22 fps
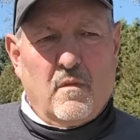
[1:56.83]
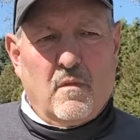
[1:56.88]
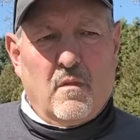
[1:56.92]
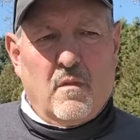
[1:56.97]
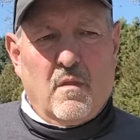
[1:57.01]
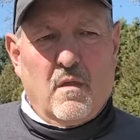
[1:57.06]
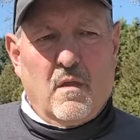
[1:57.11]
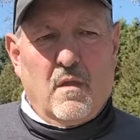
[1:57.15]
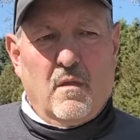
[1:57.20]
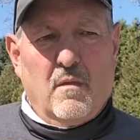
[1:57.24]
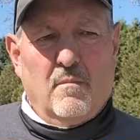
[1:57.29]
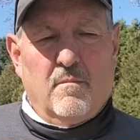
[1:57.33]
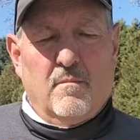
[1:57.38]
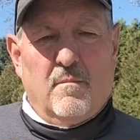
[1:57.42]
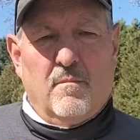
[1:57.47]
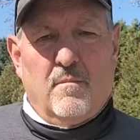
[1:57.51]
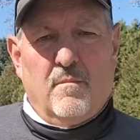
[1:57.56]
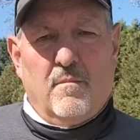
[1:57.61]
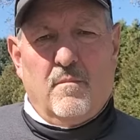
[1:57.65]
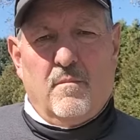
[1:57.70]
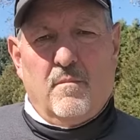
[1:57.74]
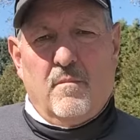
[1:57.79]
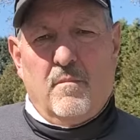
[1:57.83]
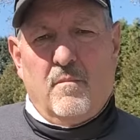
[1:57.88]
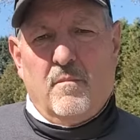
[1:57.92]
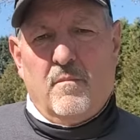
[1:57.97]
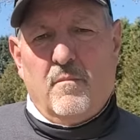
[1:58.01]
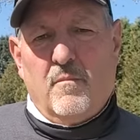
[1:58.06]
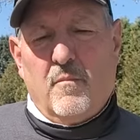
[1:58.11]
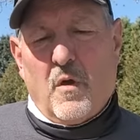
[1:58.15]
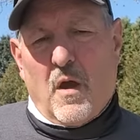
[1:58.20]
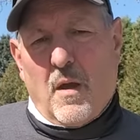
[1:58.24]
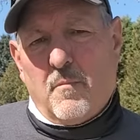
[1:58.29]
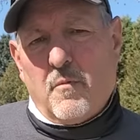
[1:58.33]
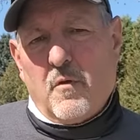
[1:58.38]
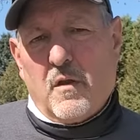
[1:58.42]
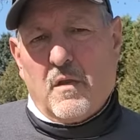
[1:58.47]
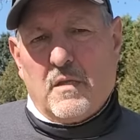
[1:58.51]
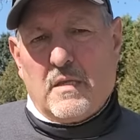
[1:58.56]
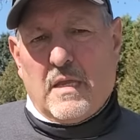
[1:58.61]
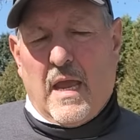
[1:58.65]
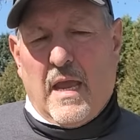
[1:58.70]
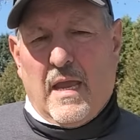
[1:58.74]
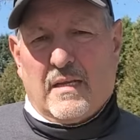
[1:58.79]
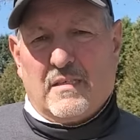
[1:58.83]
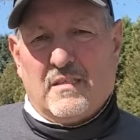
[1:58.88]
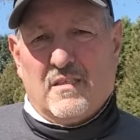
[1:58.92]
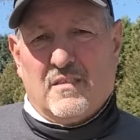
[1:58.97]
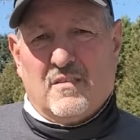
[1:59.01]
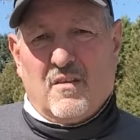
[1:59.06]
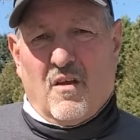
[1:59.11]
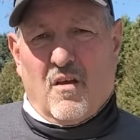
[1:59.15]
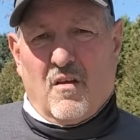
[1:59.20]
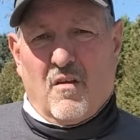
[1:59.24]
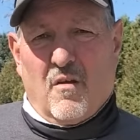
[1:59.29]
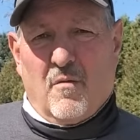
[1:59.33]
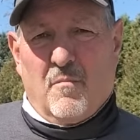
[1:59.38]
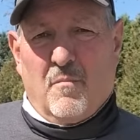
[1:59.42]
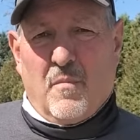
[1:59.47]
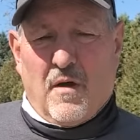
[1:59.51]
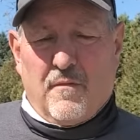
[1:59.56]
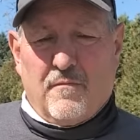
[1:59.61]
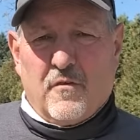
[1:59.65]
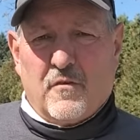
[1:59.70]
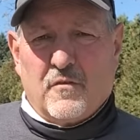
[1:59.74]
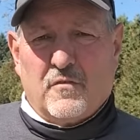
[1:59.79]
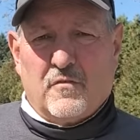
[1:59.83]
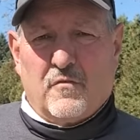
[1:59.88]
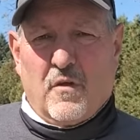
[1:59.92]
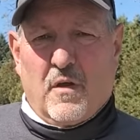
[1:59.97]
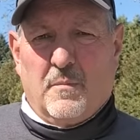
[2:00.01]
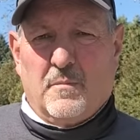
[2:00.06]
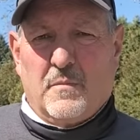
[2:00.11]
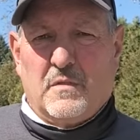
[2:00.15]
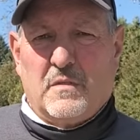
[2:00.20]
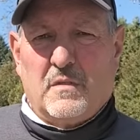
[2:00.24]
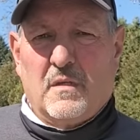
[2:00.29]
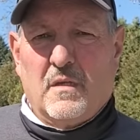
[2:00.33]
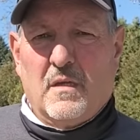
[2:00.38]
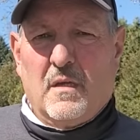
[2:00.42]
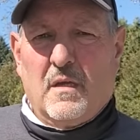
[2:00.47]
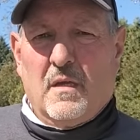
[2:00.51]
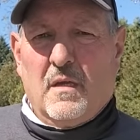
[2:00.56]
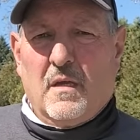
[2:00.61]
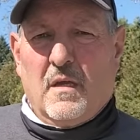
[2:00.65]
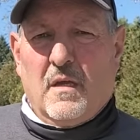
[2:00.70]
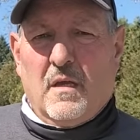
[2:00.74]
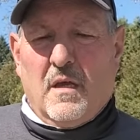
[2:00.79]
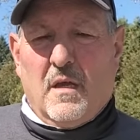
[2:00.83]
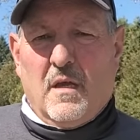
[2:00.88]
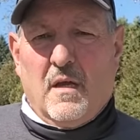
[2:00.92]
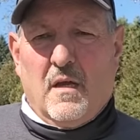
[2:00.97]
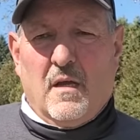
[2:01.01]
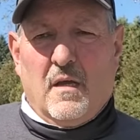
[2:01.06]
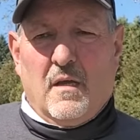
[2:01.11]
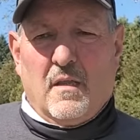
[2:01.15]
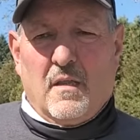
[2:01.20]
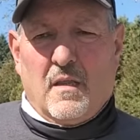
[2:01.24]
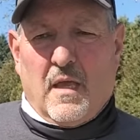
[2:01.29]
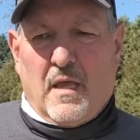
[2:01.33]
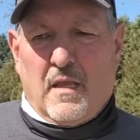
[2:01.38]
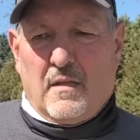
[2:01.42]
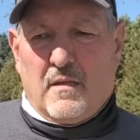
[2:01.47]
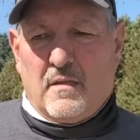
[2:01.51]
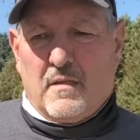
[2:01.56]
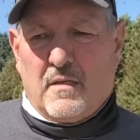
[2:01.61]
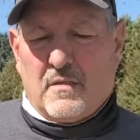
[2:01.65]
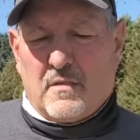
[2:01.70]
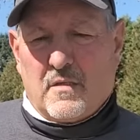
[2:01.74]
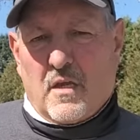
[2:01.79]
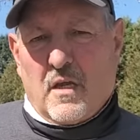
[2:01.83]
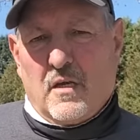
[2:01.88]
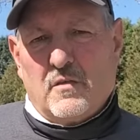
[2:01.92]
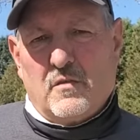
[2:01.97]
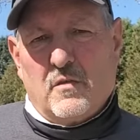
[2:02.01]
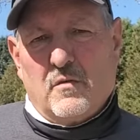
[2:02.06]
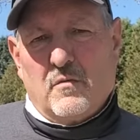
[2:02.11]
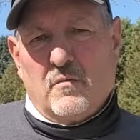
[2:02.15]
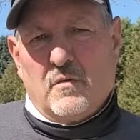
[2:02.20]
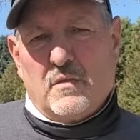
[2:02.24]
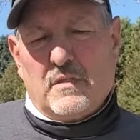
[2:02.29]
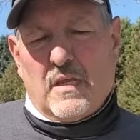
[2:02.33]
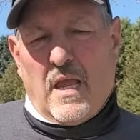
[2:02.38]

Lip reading: The property taxes on our buffer strips, that discussion was